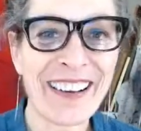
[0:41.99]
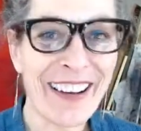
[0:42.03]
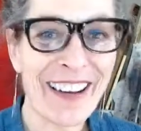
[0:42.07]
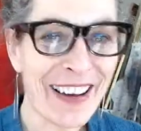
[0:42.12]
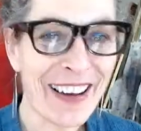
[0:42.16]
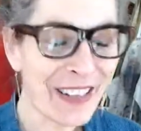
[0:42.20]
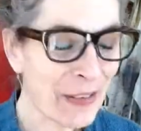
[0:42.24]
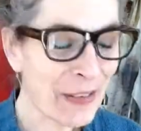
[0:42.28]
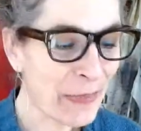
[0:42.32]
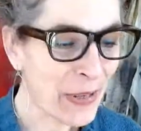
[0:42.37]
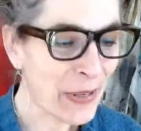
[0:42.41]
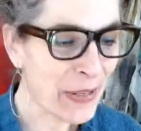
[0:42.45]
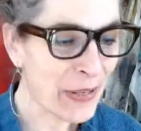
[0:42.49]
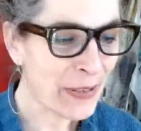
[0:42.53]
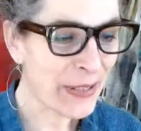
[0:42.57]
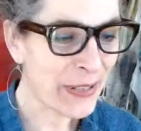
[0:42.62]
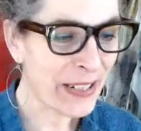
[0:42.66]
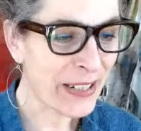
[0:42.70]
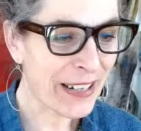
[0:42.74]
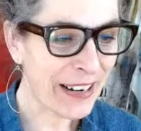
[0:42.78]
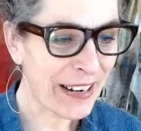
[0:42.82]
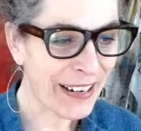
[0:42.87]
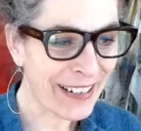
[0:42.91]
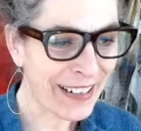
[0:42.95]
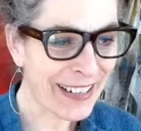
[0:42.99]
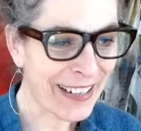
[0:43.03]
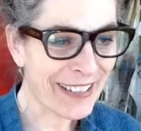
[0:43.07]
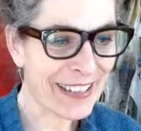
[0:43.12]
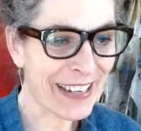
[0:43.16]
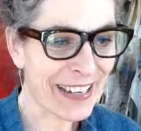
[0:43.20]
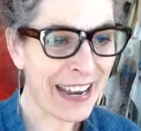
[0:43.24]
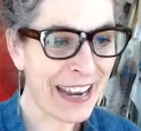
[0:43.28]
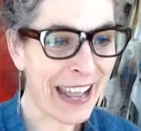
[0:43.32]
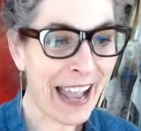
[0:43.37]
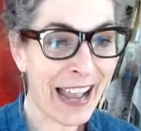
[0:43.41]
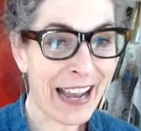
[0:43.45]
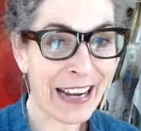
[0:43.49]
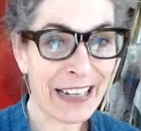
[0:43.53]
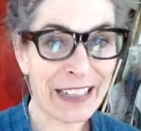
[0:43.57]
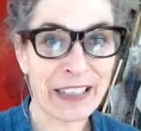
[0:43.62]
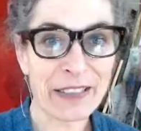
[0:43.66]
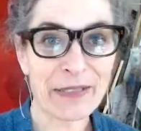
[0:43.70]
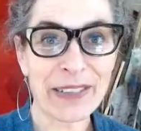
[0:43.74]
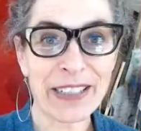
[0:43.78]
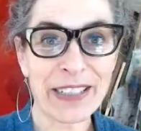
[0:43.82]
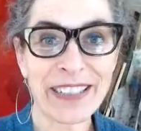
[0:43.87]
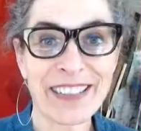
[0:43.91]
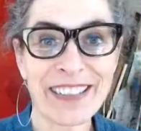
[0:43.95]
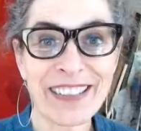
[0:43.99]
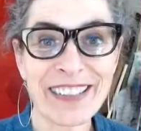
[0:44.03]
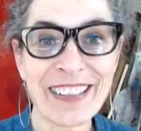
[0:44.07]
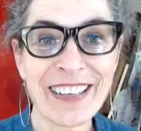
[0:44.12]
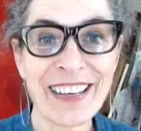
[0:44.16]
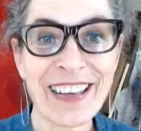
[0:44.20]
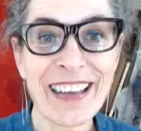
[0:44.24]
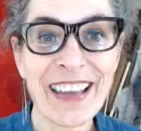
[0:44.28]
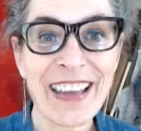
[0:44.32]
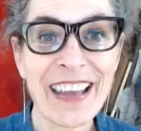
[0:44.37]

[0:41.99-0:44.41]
entrepreneur, artist, and activist.